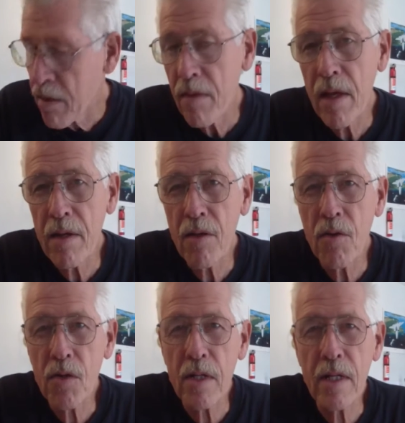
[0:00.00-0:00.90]
Then
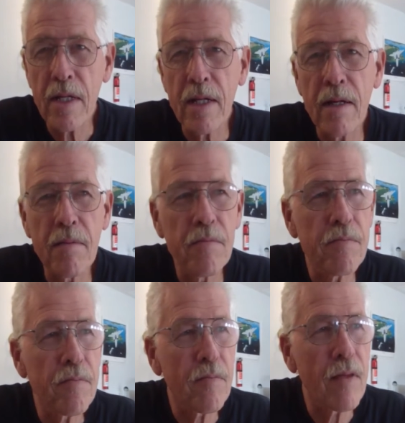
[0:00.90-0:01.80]
usually
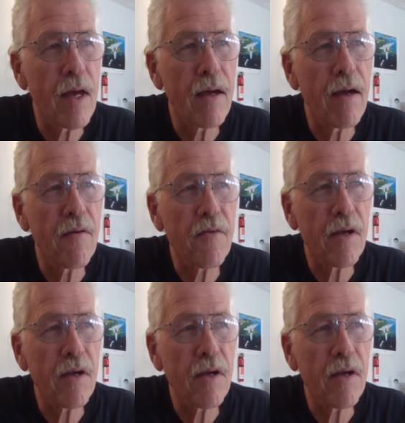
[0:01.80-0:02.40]
after